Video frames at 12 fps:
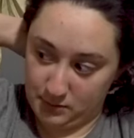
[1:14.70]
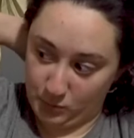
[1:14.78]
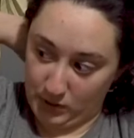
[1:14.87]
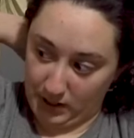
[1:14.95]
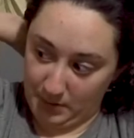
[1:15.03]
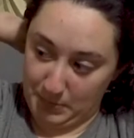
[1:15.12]

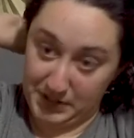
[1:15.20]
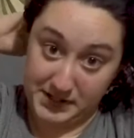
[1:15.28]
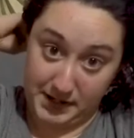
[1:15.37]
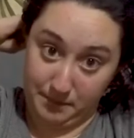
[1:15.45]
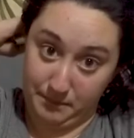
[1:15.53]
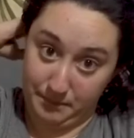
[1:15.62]
wake up on
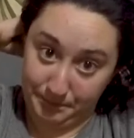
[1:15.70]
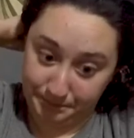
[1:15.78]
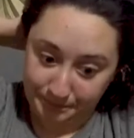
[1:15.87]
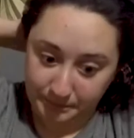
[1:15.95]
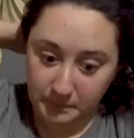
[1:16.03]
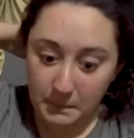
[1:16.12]
time.
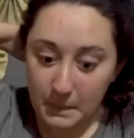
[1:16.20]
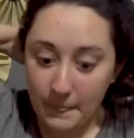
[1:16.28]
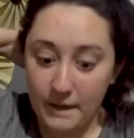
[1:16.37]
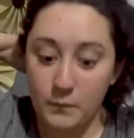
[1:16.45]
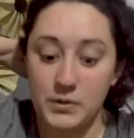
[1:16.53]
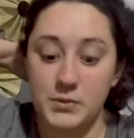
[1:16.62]

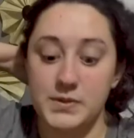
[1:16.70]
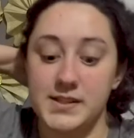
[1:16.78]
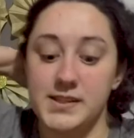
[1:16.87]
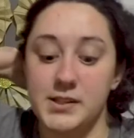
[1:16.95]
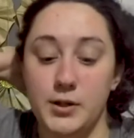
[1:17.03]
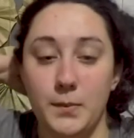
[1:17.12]
Which,
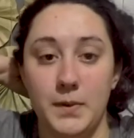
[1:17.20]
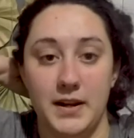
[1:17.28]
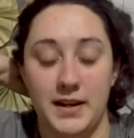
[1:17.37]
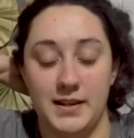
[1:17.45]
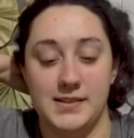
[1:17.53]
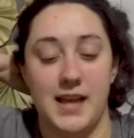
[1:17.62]
what's
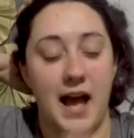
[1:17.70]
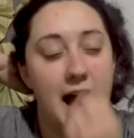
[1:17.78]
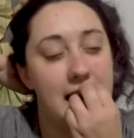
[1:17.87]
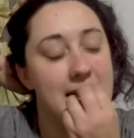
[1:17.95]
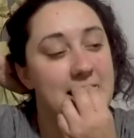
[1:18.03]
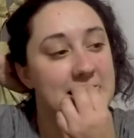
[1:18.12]
stupid is
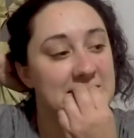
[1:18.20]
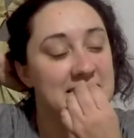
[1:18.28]
I